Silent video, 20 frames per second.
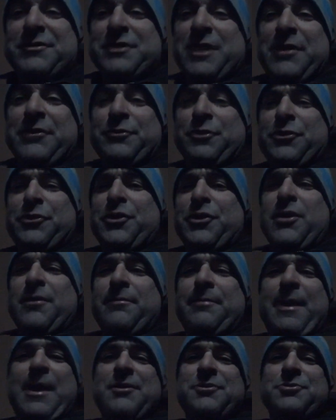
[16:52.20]
was the
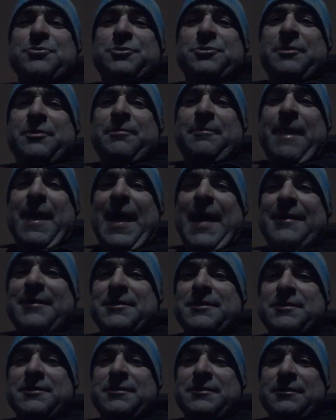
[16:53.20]
max.
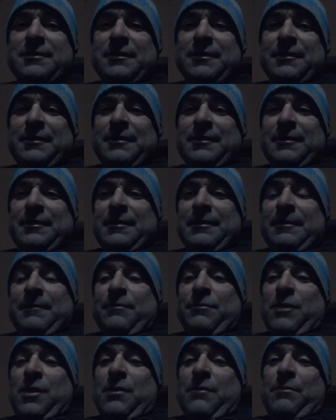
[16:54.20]
All right.
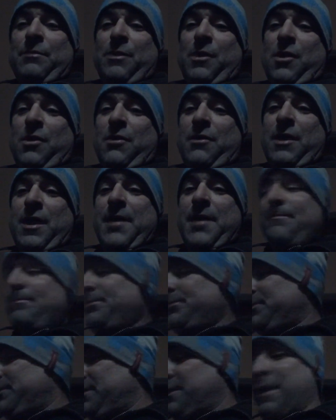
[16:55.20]
I mean,
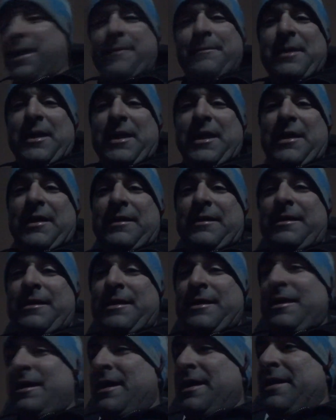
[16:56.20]
now I'm
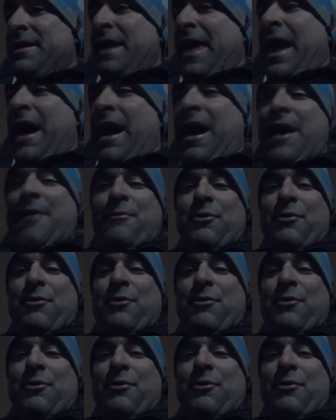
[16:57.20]
always wondering, is